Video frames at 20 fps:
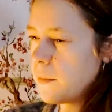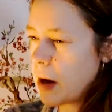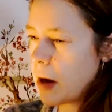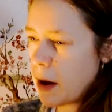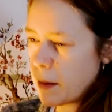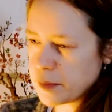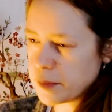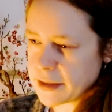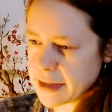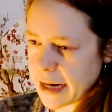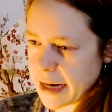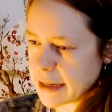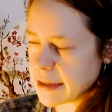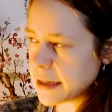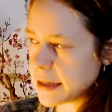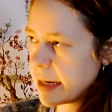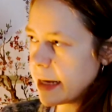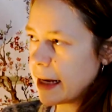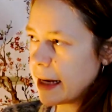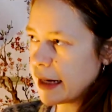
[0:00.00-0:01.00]

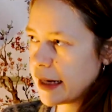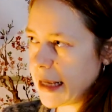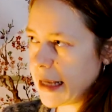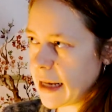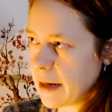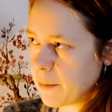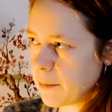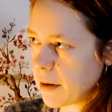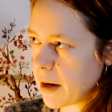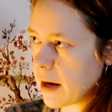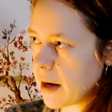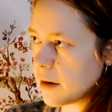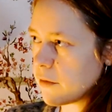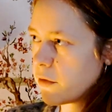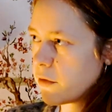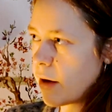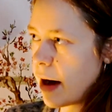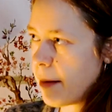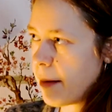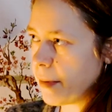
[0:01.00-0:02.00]
updating it and keep kind of
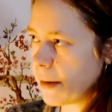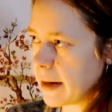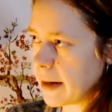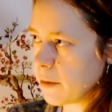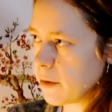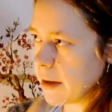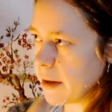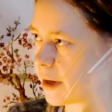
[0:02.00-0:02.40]
grappling with